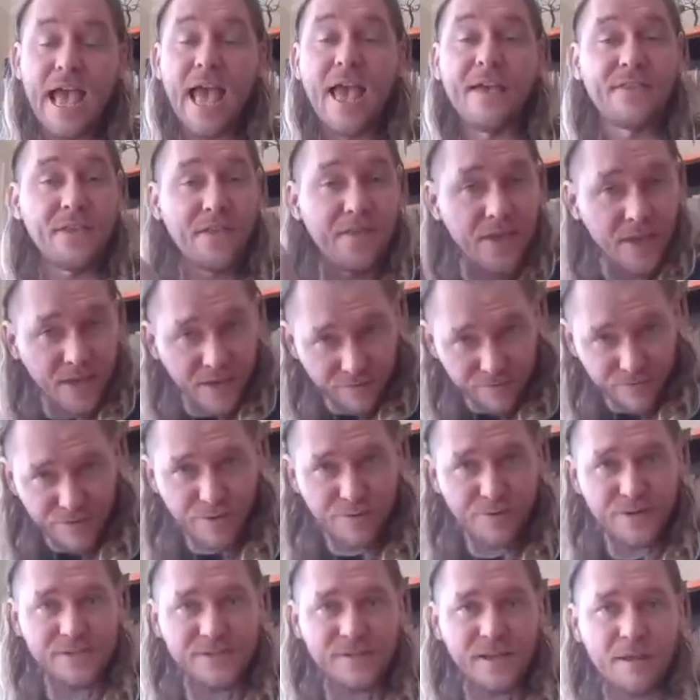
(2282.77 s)
And then they can
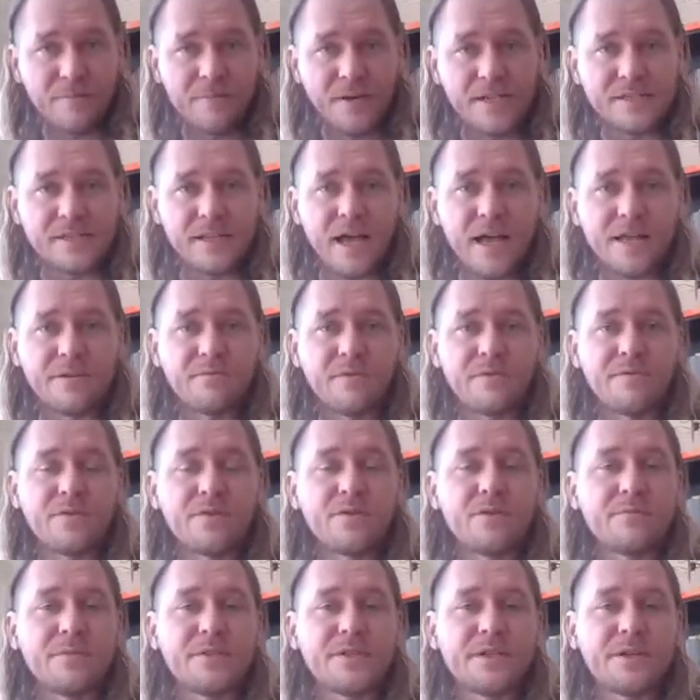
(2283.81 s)
view it side by side and review
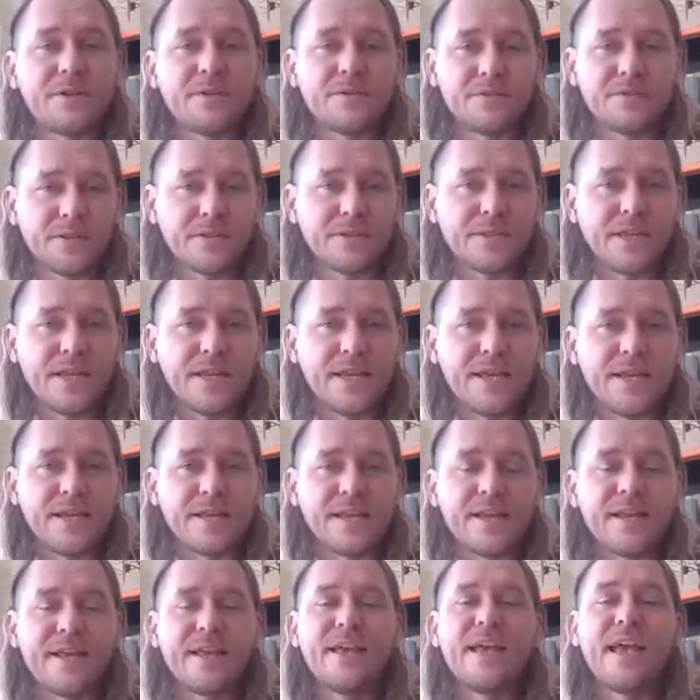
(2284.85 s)
the material that they
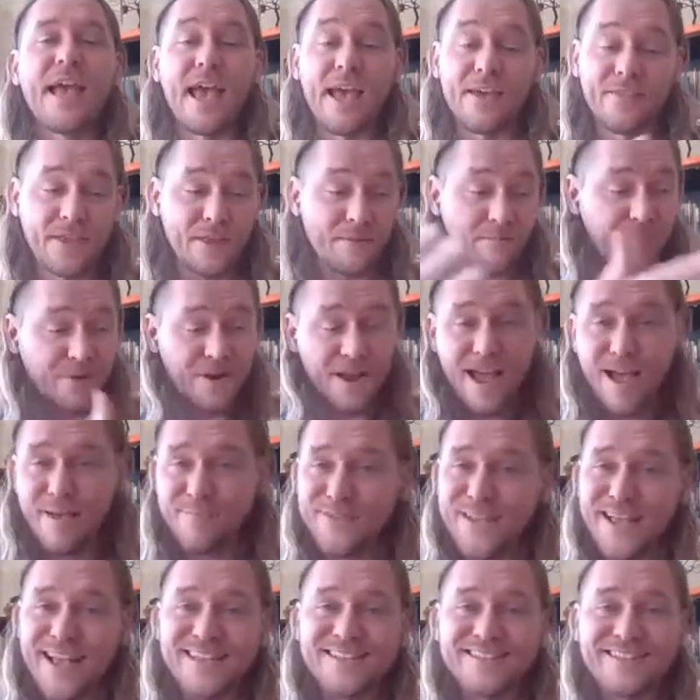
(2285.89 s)
need, and then
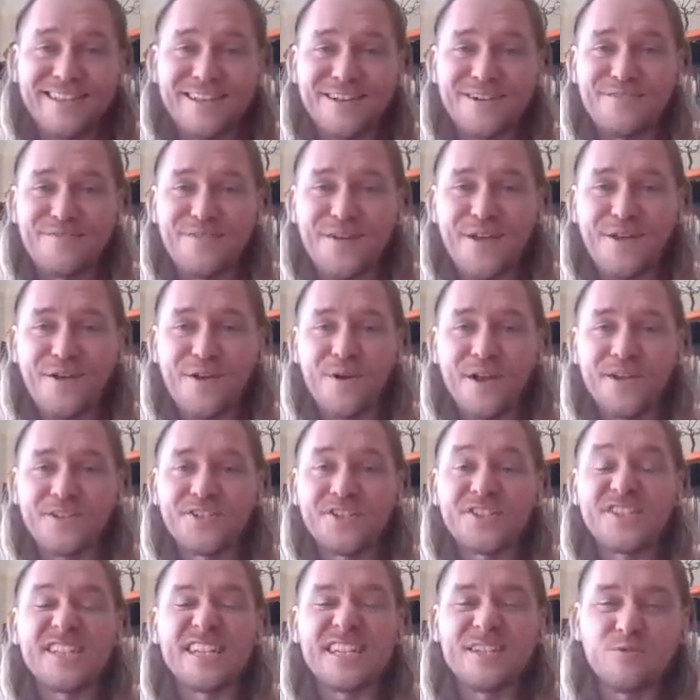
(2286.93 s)
perhaps ask clarifying
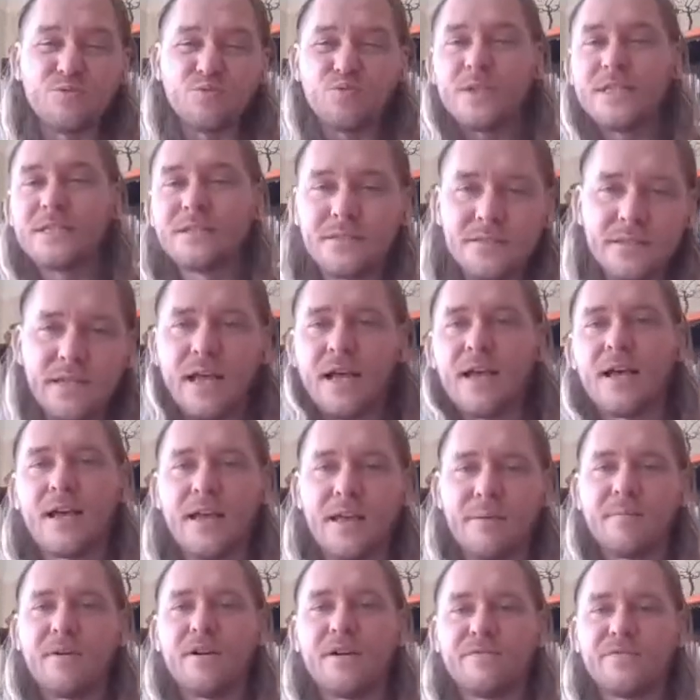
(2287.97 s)
questions in real
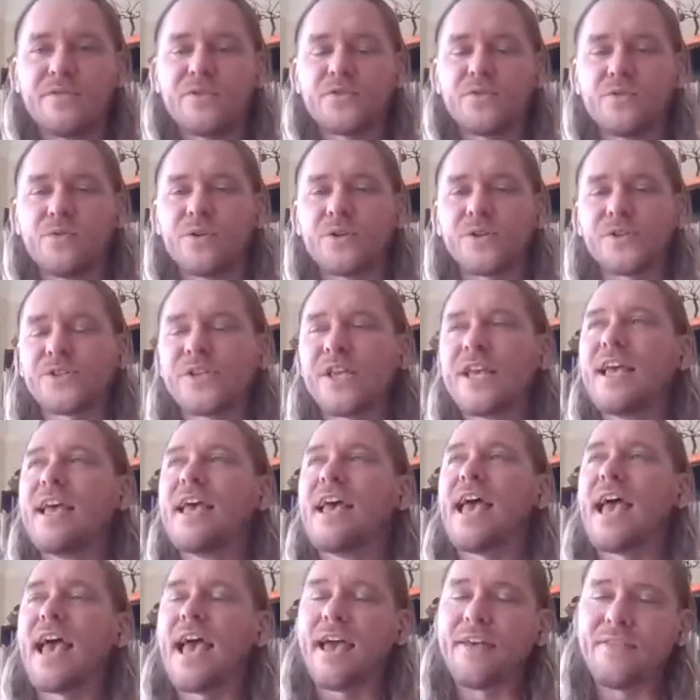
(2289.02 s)
time of the source.
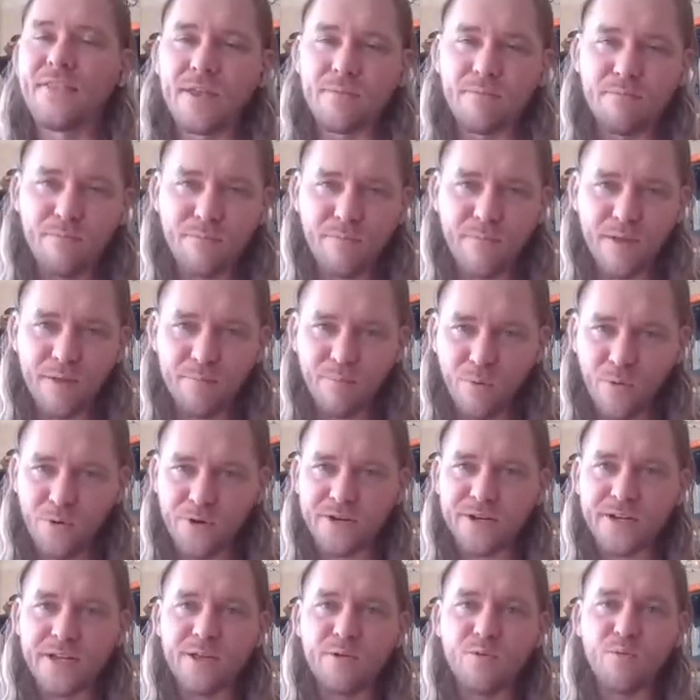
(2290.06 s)
And then,
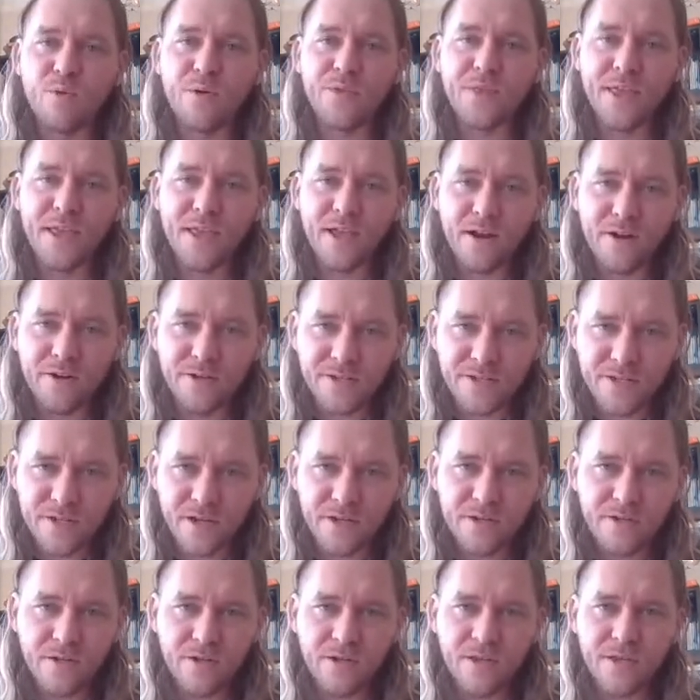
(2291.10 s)
importantly, when they are
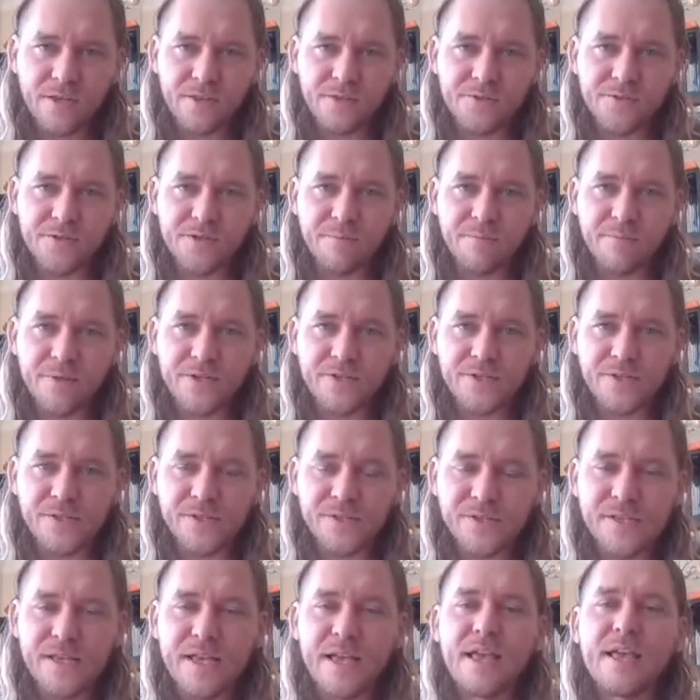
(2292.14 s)
done looking at those
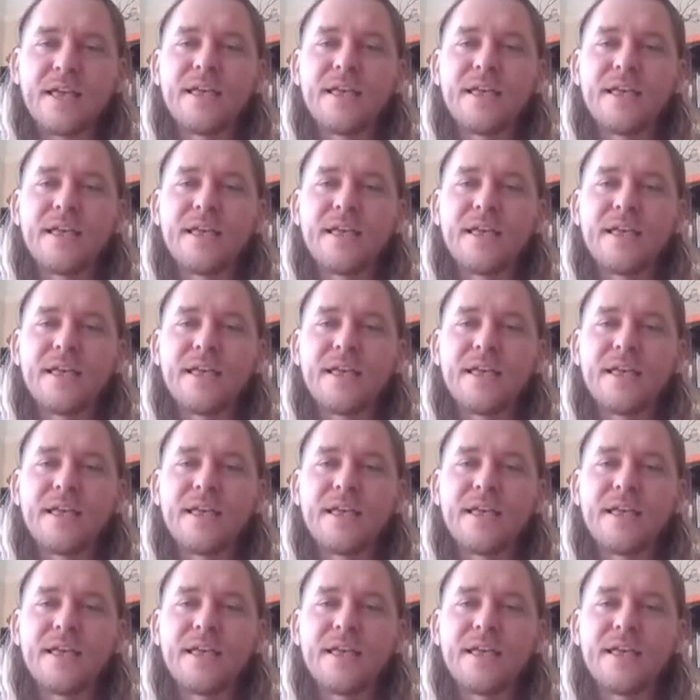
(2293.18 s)
submissions,